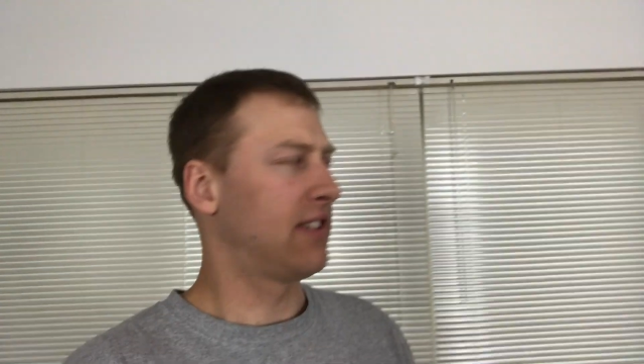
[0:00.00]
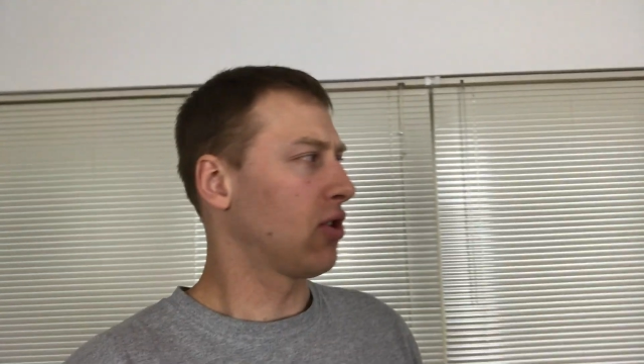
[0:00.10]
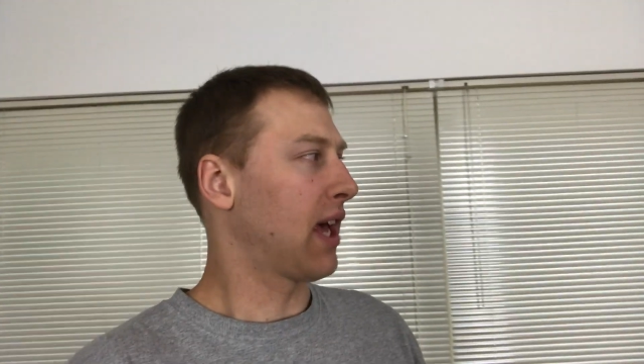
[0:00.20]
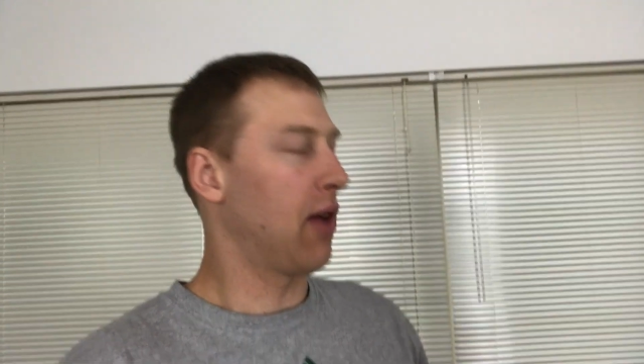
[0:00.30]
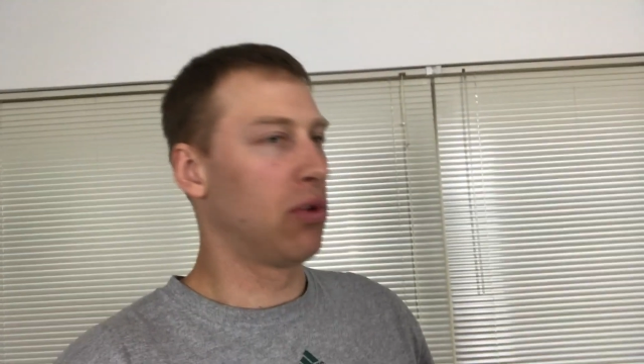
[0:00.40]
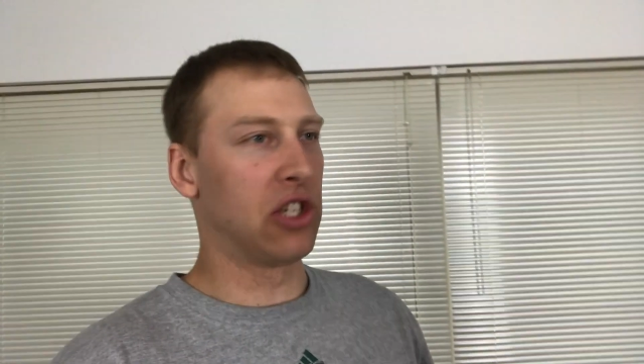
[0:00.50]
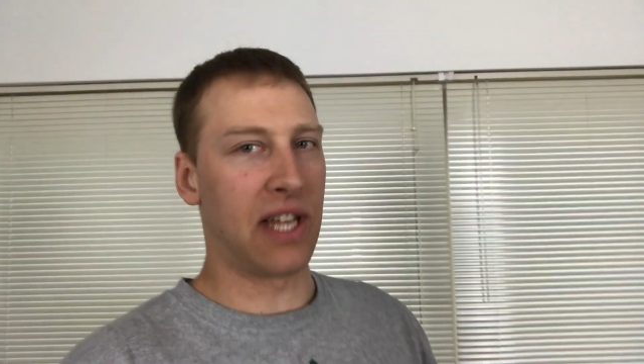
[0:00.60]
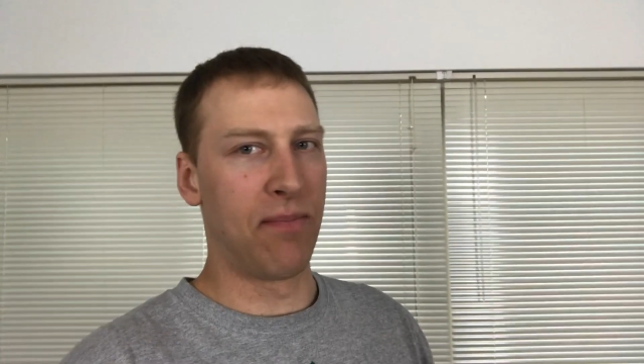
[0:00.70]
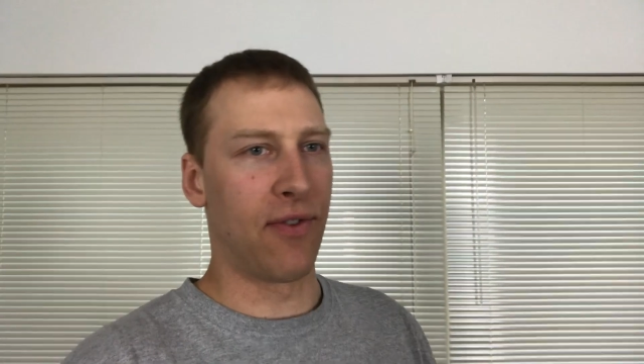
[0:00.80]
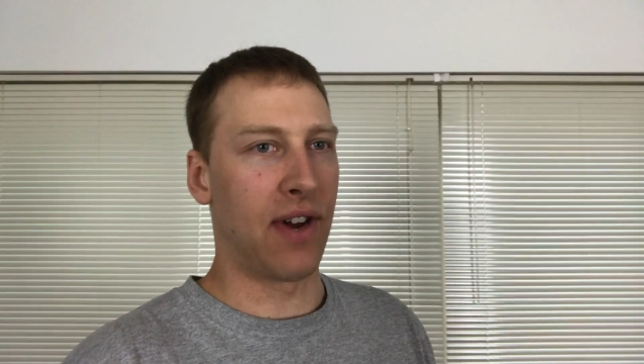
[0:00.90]
It's okay, we'll just
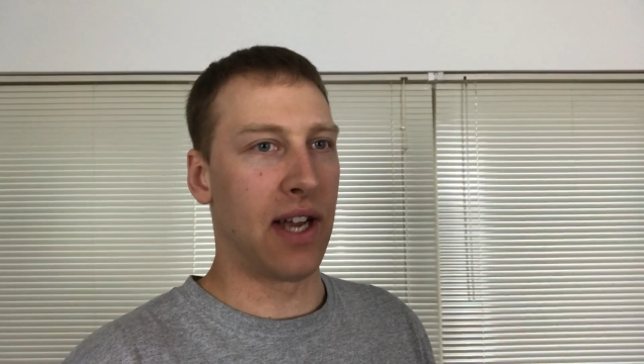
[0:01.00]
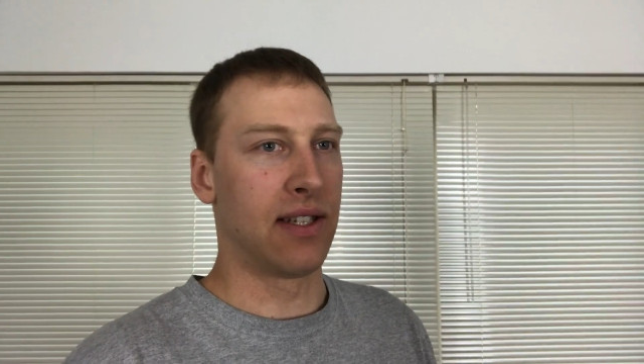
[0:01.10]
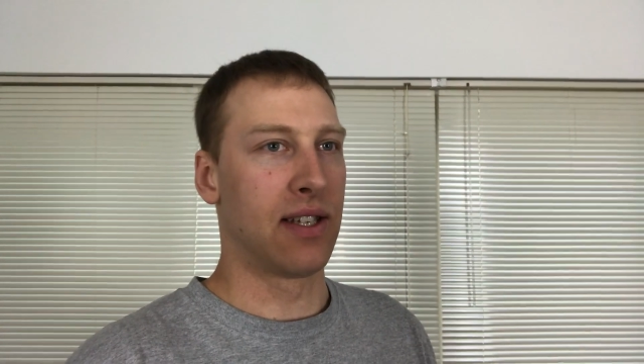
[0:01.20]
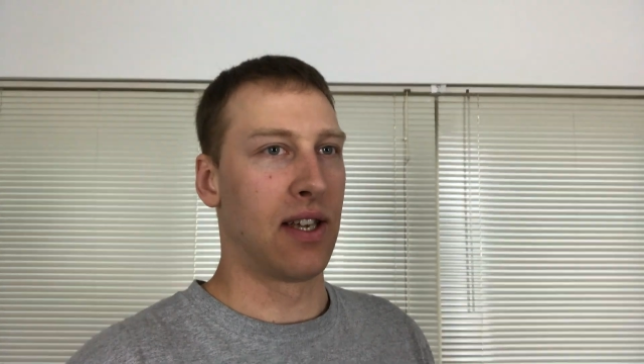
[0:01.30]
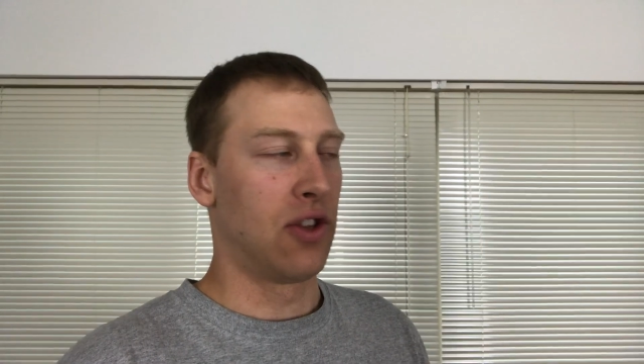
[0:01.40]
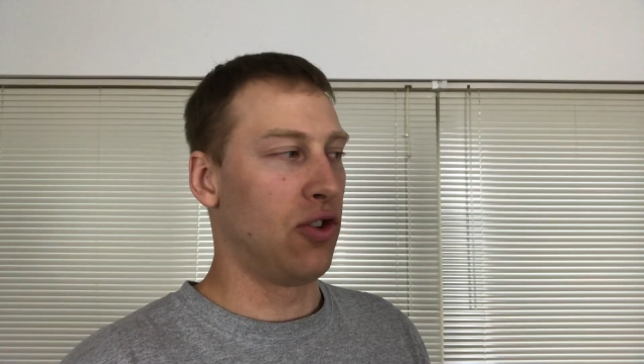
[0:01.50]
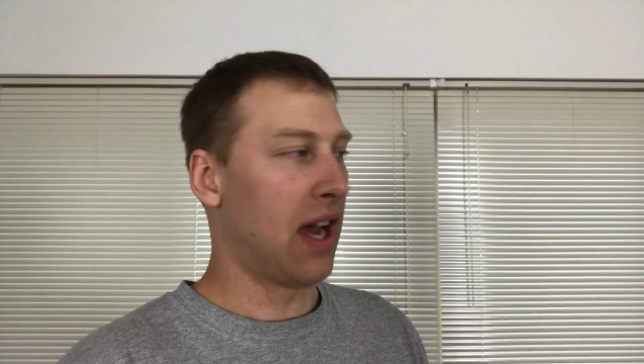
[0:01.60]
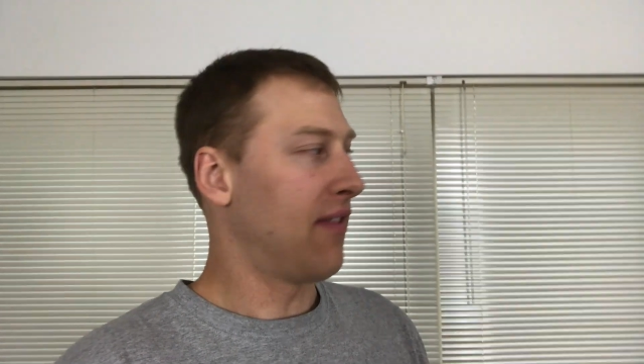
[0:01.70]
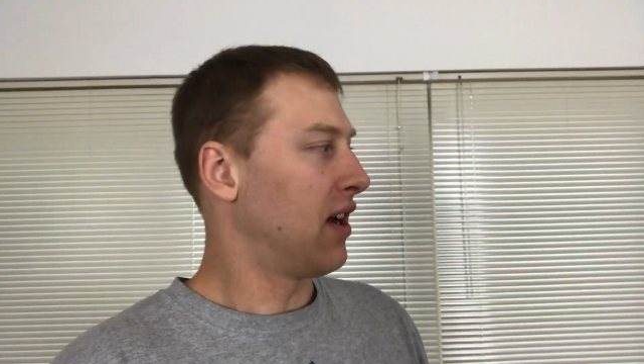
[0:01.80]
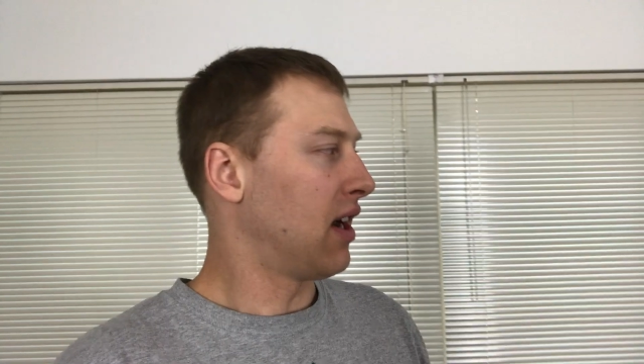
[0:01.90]
improvise. You
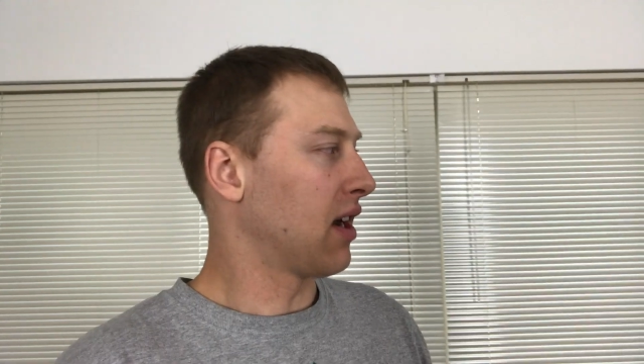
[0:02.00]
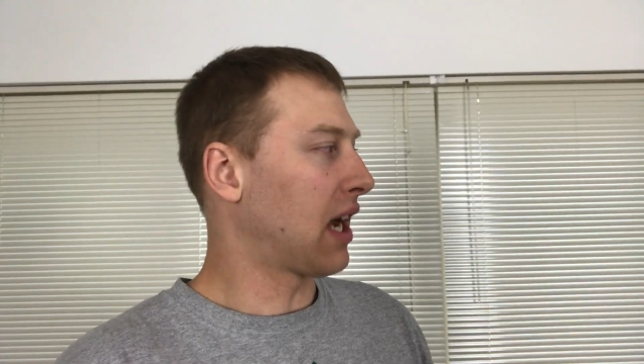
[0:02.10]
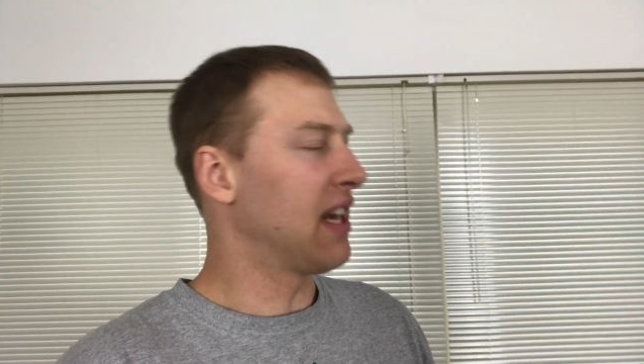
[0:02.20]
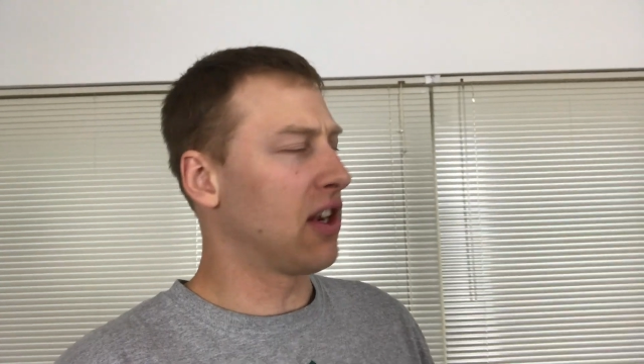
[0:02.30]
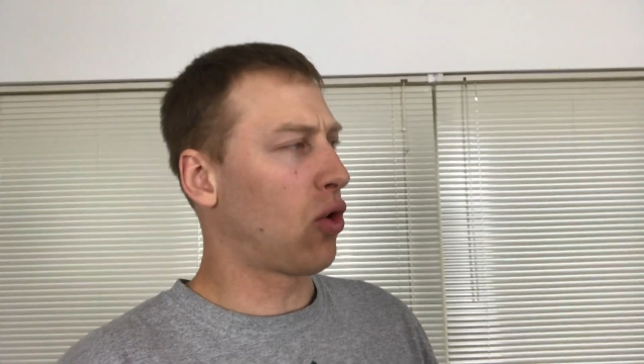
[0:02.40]
have a, I need a